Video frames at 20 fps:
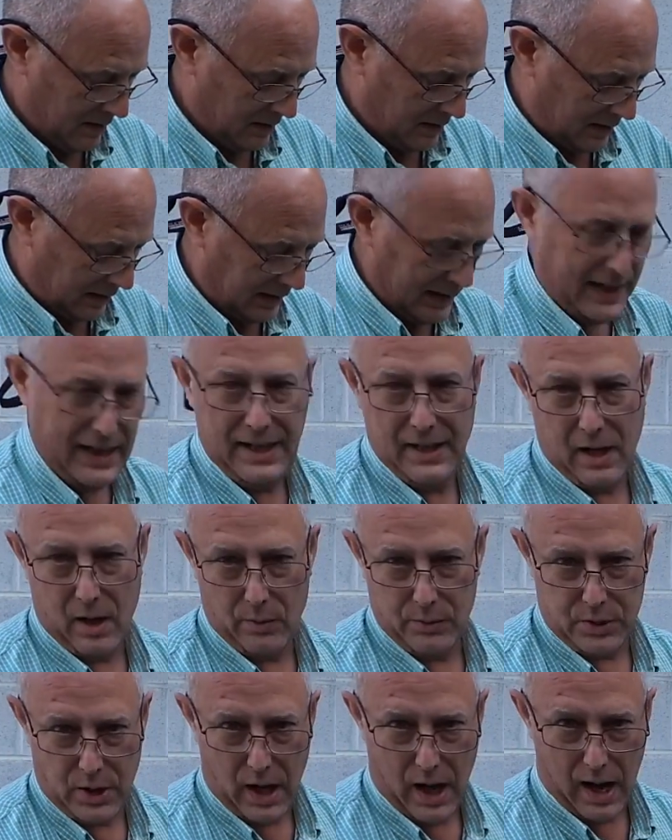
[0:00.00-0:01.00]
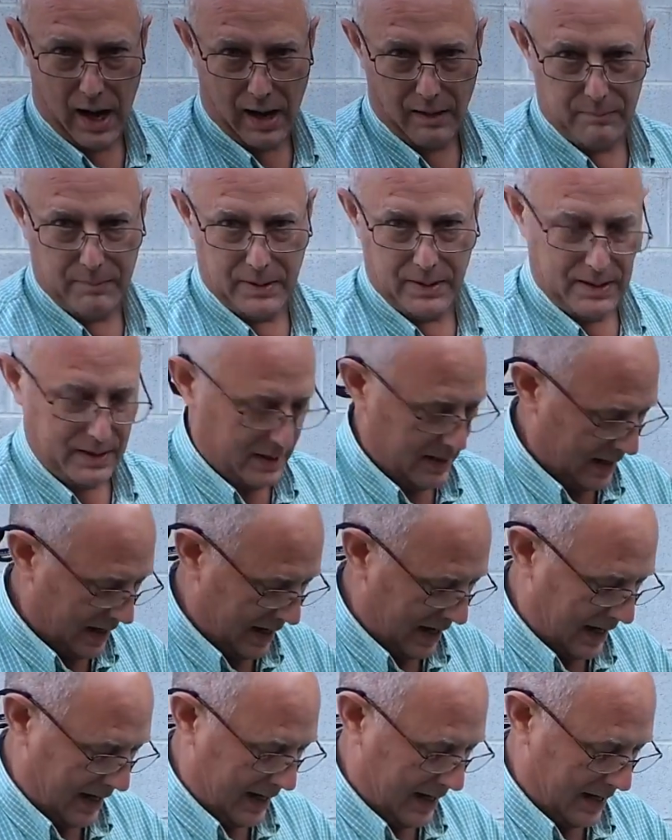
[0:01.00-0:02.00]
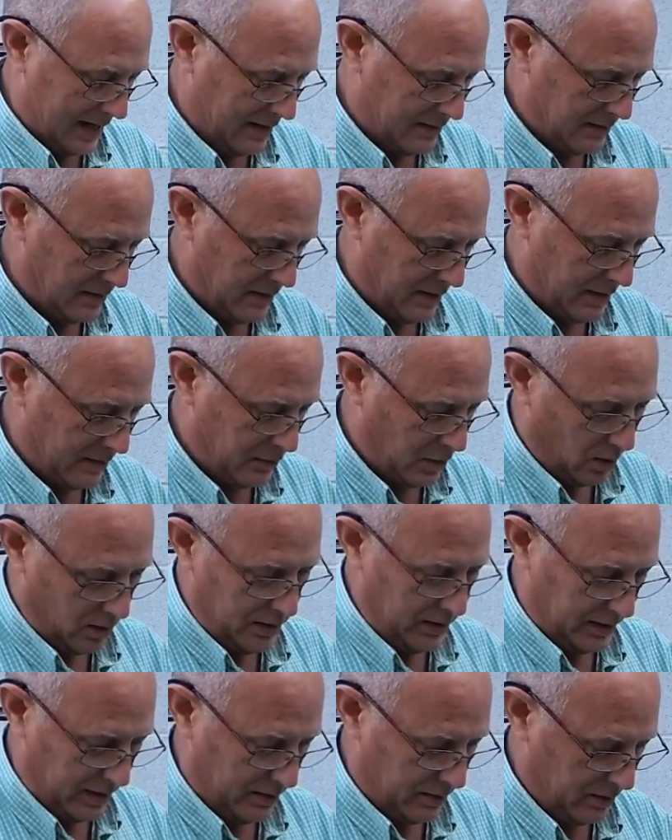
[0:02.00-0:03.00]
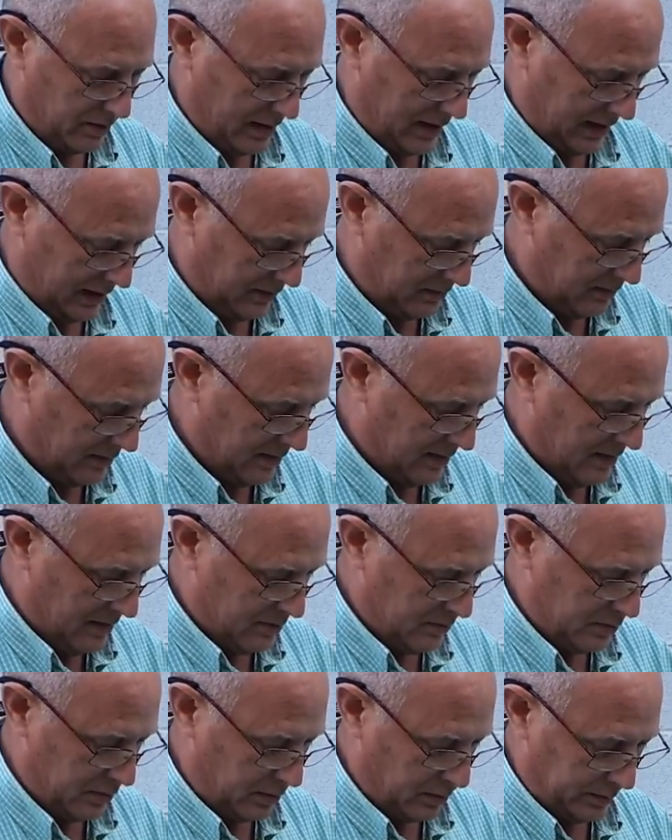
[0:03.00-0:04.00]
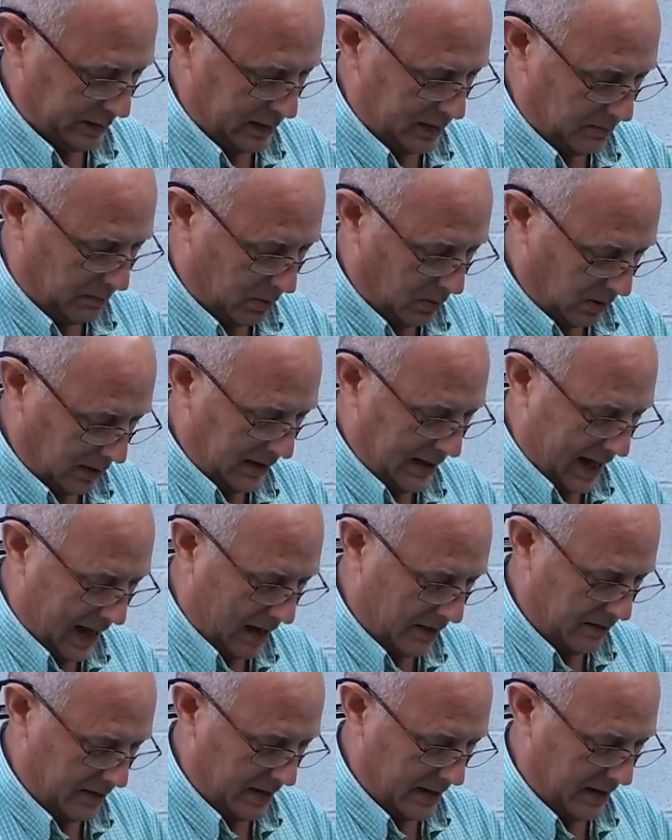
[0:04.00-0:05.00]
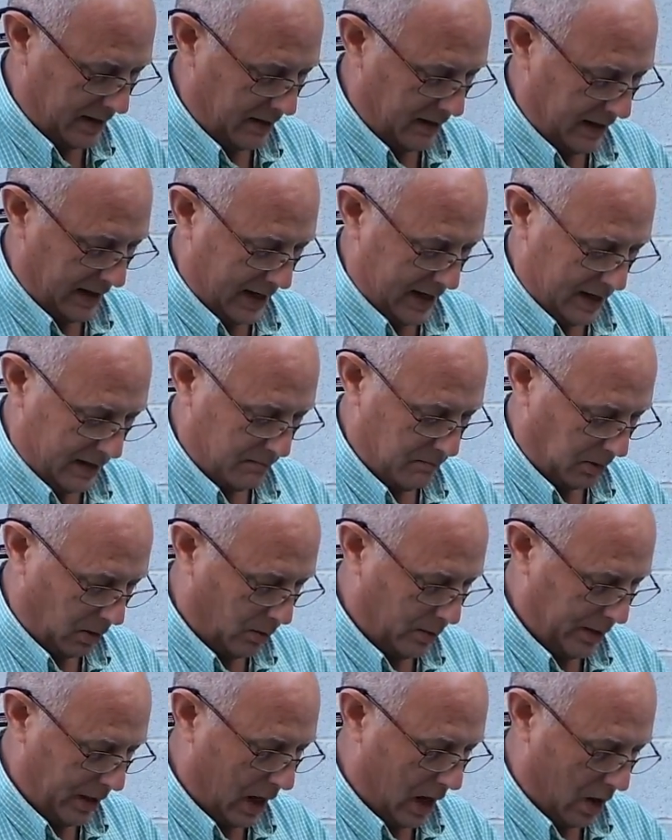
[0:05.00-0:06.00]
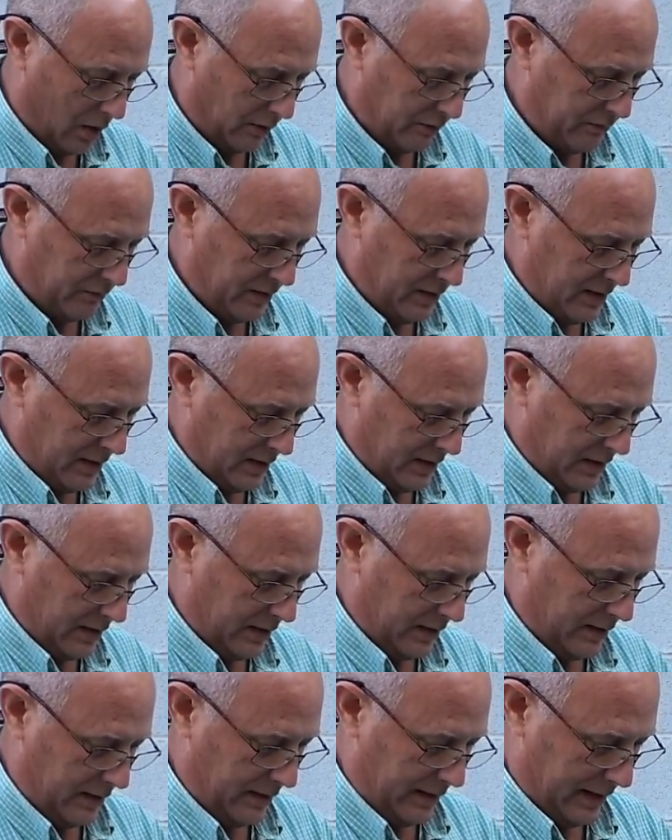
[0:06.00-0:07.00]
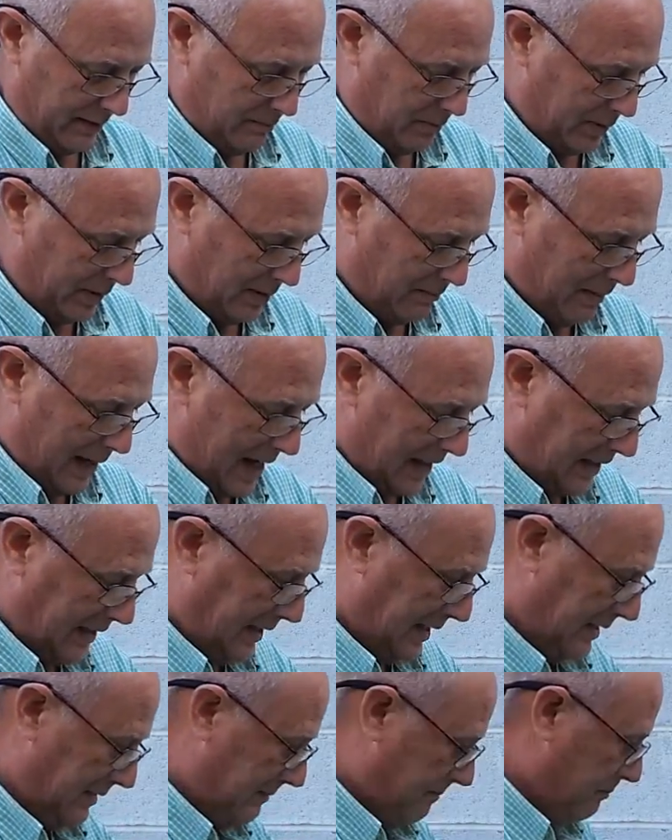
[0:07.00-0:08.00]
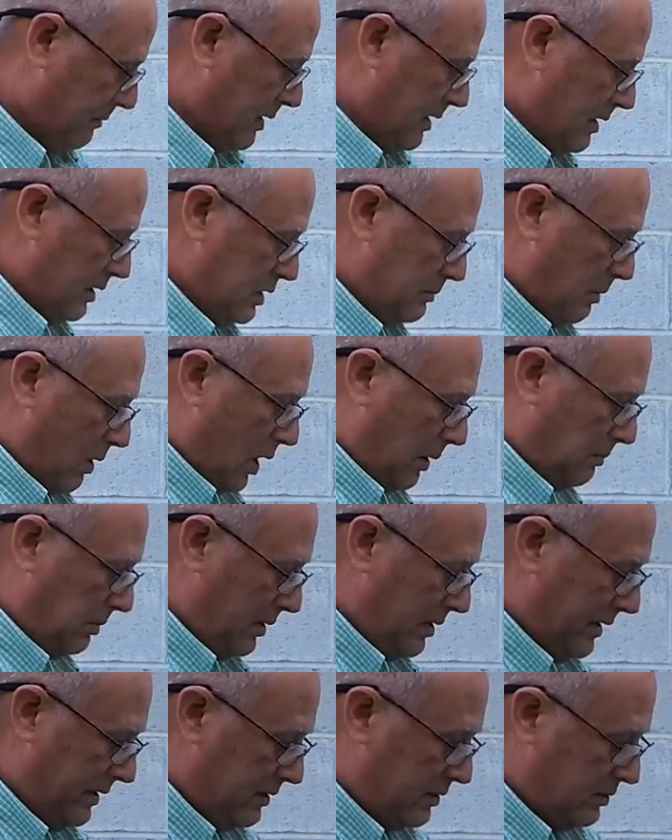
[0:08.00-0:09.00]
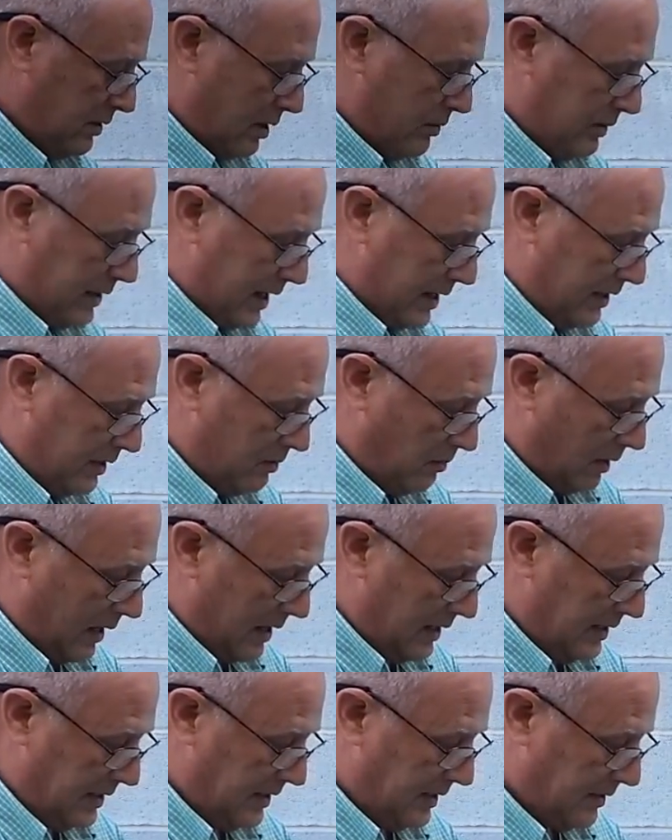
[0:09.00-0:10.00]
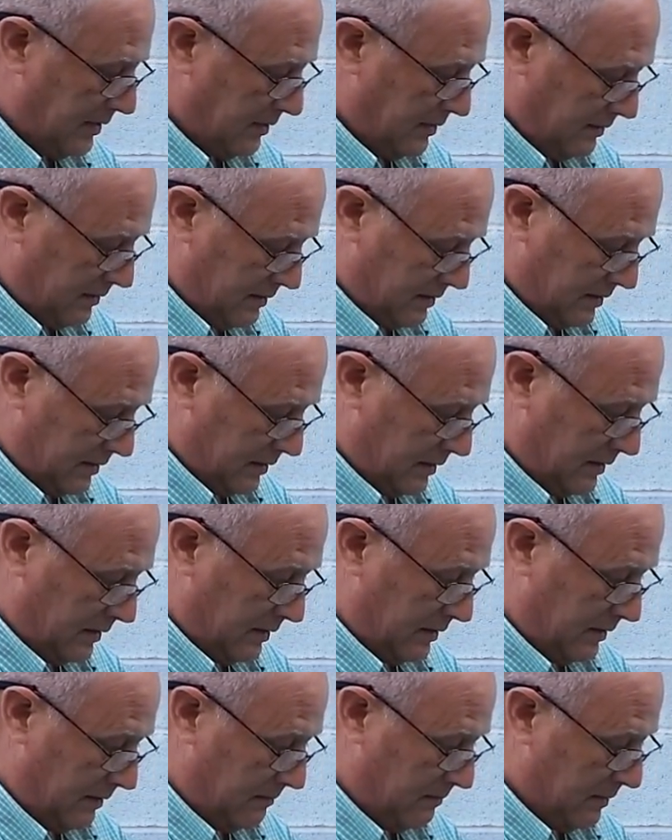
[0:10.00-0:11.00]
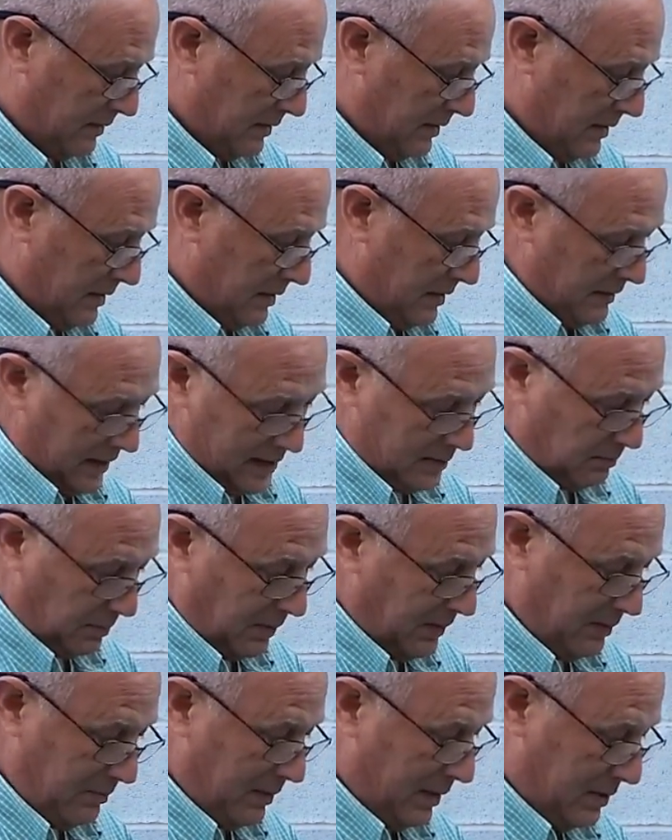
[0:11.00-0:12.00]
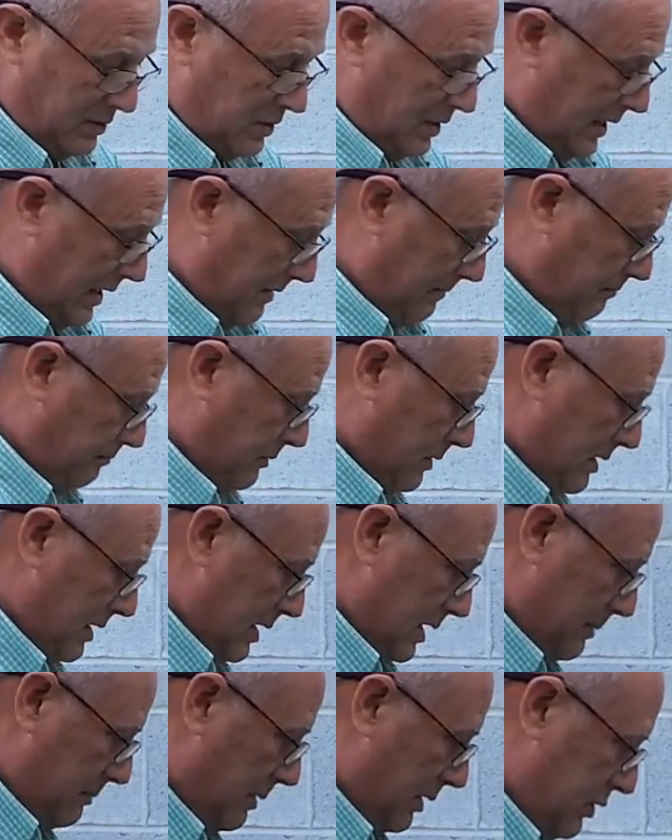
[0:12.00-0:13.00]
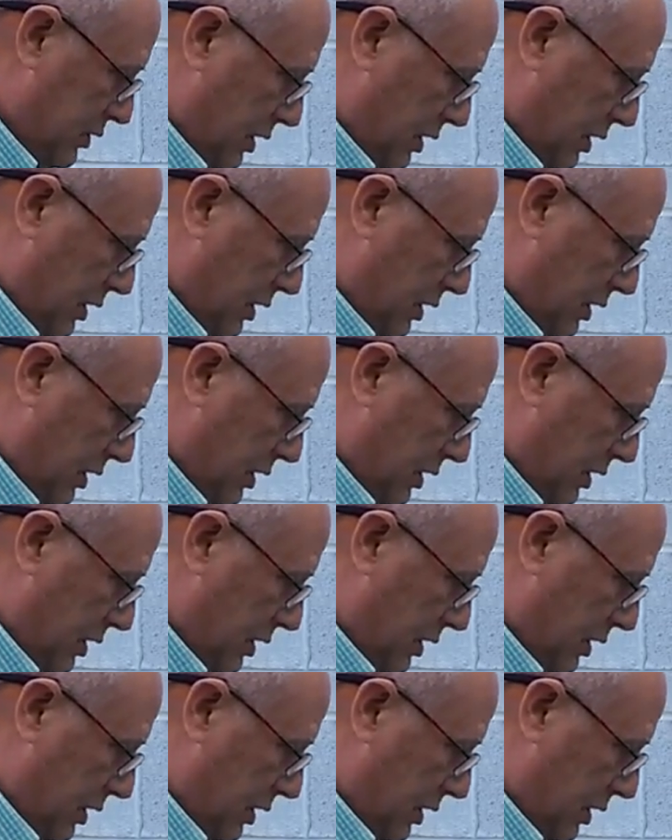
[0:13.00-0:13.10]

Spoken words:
clean on top and dirty underneath. So you'll need to pull it out of there and blow it off and put it back in. Spark plug is located right here. That's pretty much it. Put